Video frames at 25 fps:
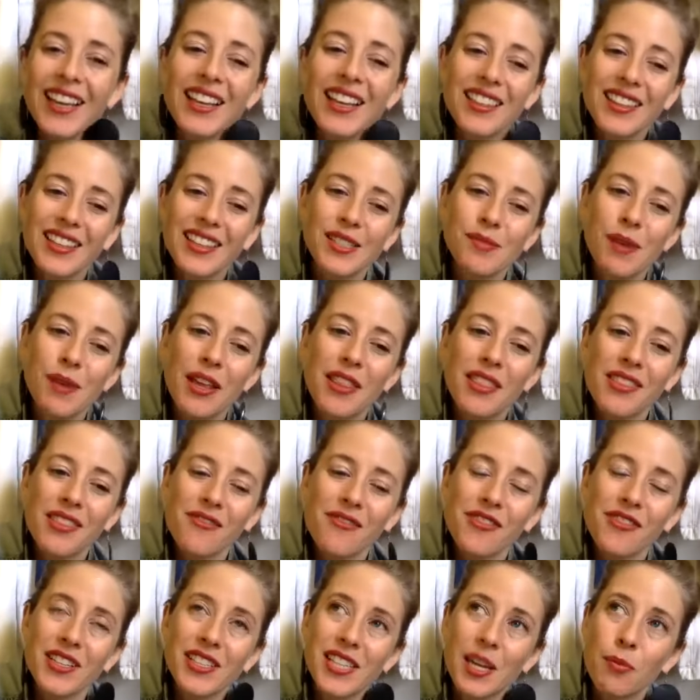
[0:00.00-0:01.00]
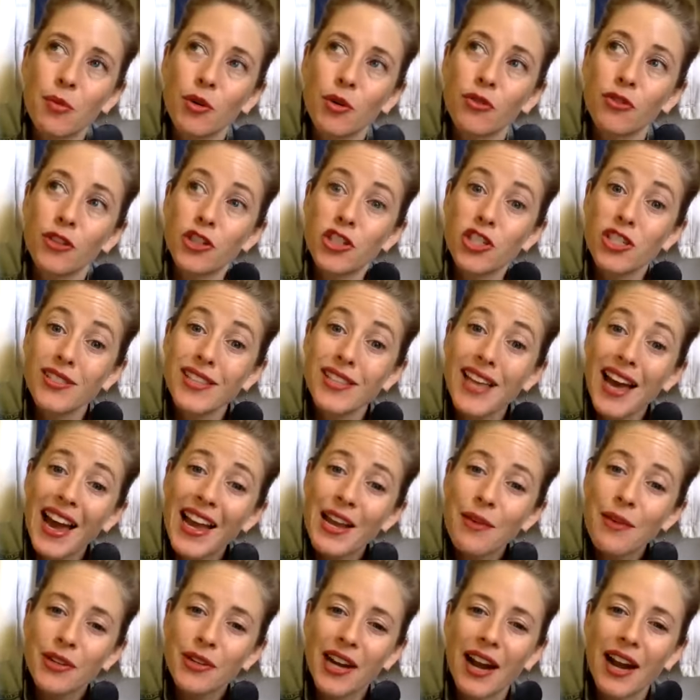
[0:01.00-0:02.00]
This month, for example, for July,
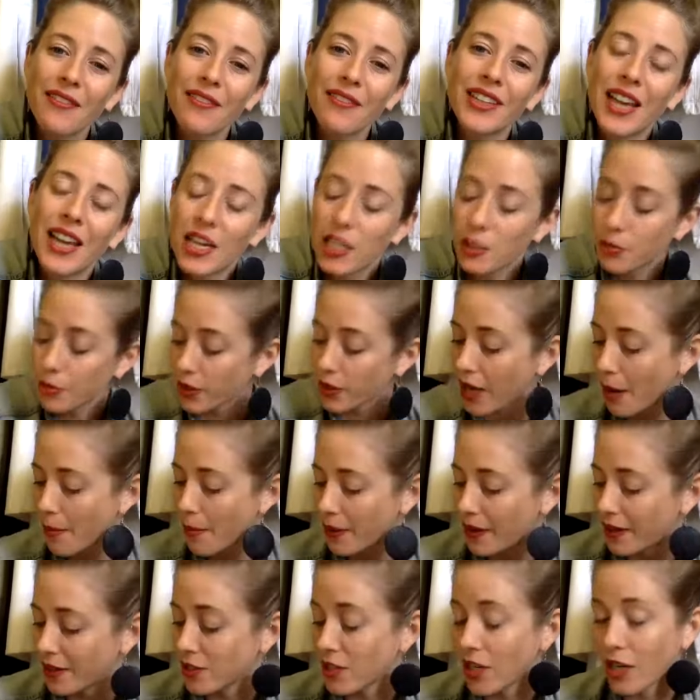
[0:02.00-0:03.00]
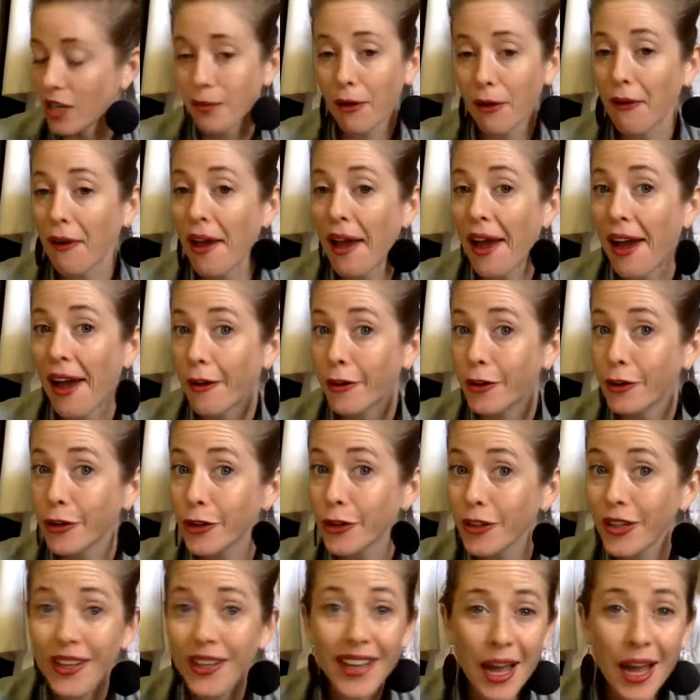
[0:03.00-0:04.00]
we're having an expert come in and talk about how to
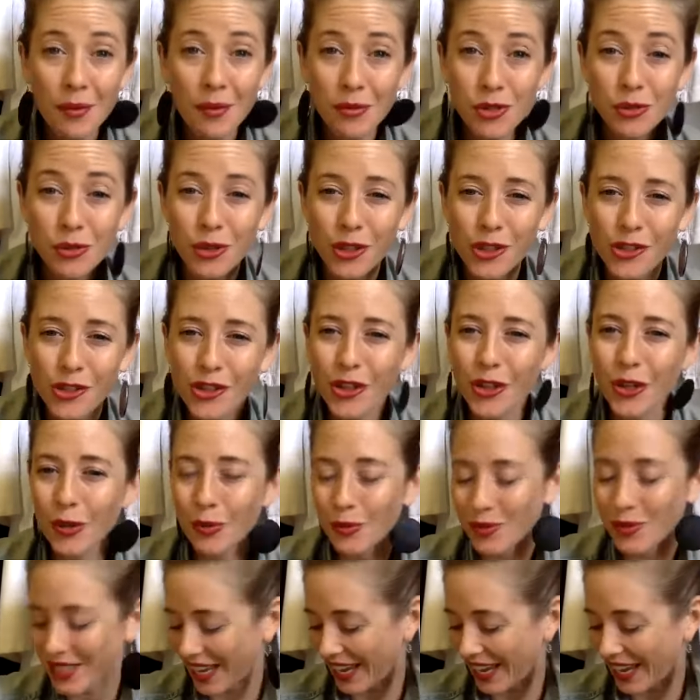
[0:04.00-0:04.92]
create capsule wardrobes.